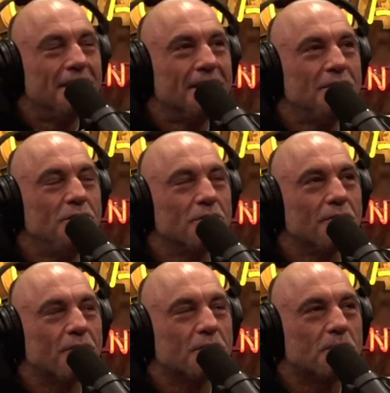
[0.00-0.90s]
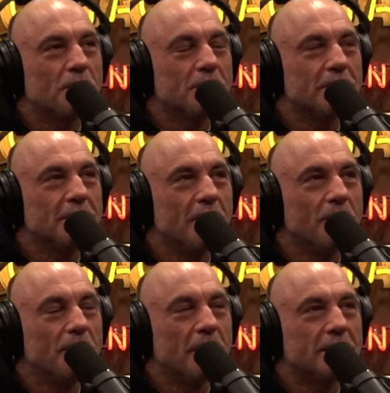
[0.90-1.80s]
You're the first person to
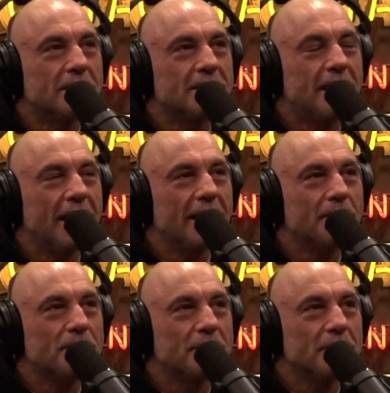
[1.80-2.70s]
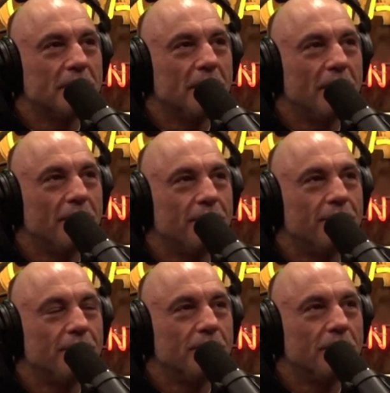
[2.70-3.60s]
tell me about the scams
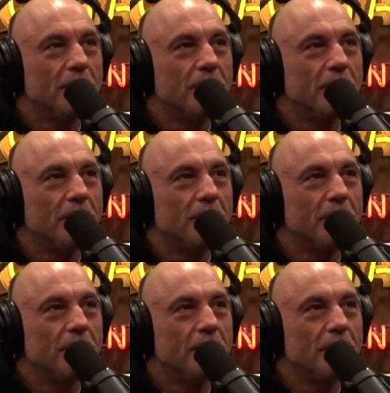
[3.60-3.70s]
of